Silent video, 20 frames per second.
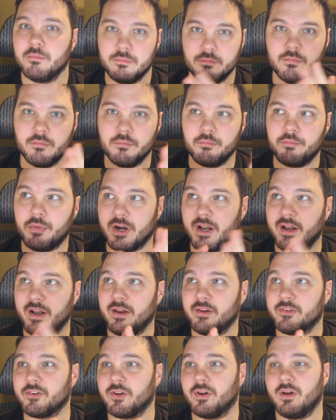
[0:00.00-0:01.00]
it
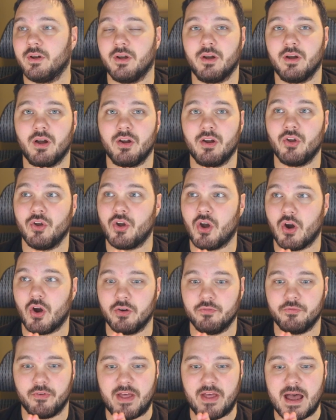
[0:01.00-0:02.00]
is a good
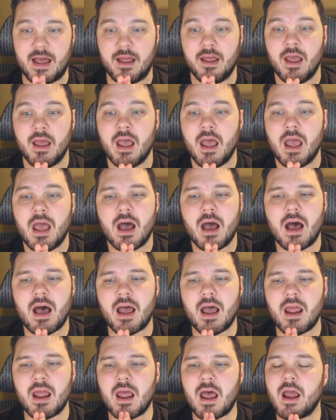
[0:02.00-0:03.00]
card for that.
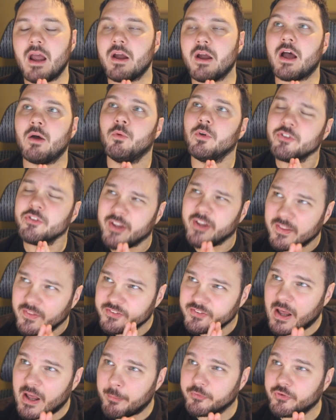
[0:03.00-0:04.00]
I will take
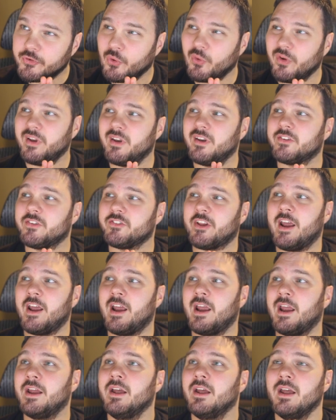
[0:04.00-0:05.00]
this opportunity to
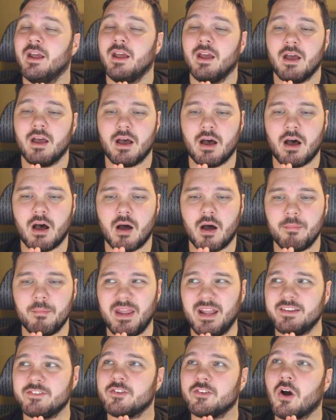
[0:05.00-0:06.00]
say
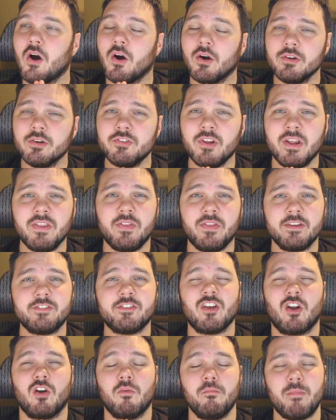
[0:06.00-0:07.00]
it's cards like this
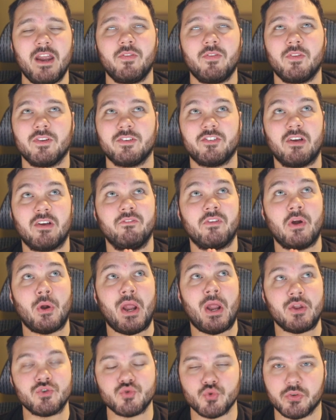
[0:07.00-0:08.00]
that'll make this set
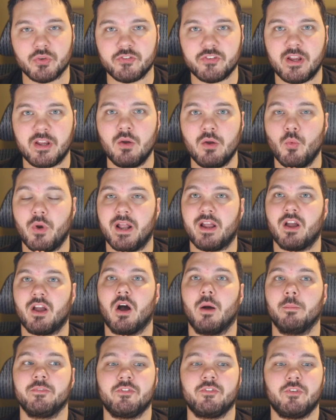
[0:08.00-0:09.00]
very interesting when it
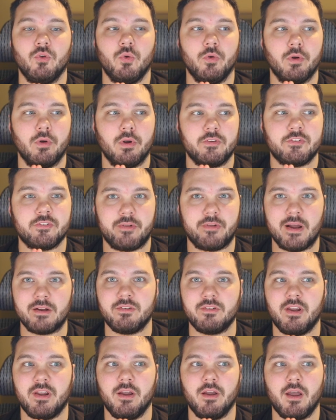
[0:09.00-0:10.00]
comes to
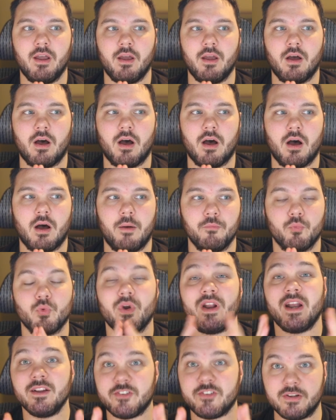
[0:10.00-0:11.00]
selecting,
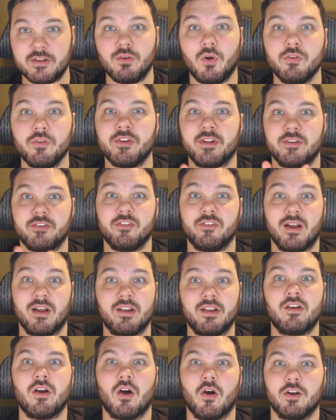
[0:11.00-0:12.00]
reading signals and
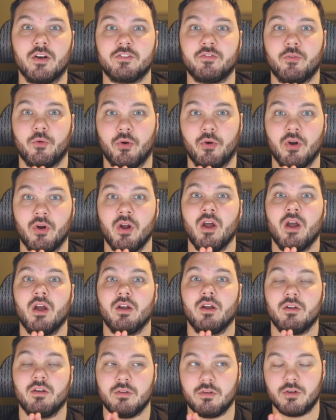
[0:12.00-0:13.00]
selecting cards for
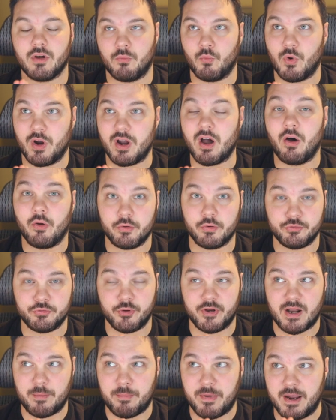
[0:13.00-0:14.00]
what colors you're
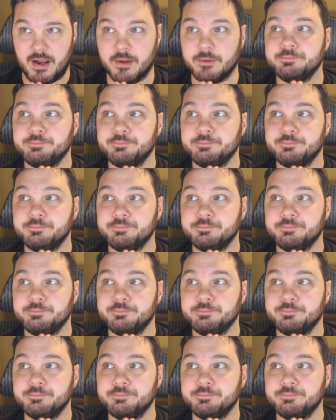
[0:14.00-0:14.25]
going to pick.